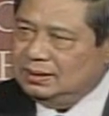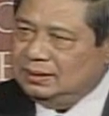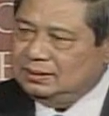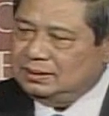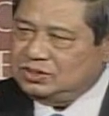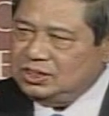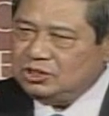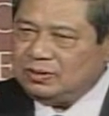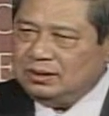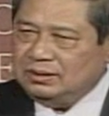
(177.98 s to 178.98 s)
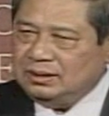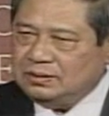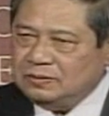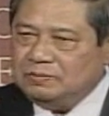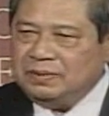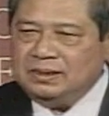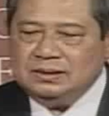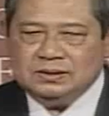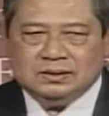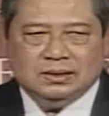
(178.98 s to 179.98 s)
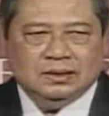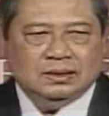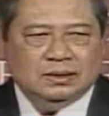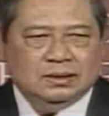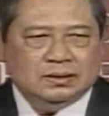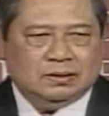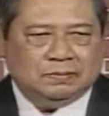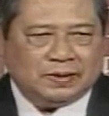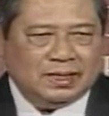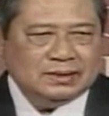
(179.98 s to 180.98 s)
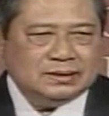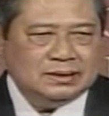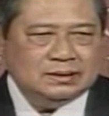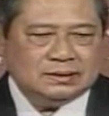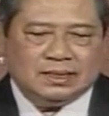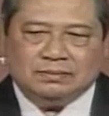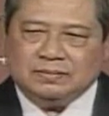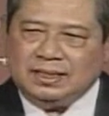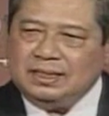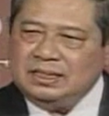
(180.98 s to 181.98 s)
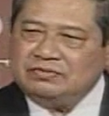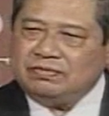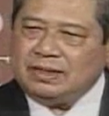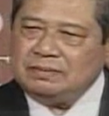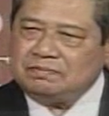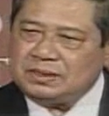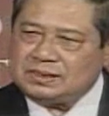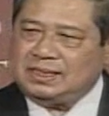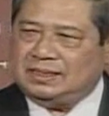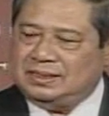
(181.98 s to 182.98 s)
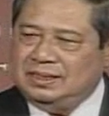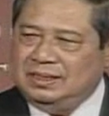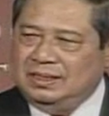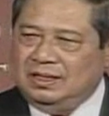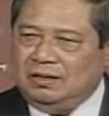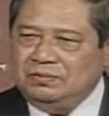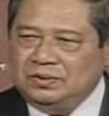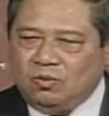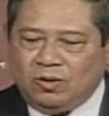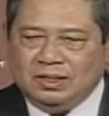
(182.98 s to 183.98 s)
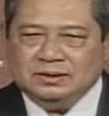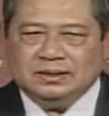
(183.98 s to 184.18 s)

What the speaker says: The G20 groupings, comprising some 85% of the world's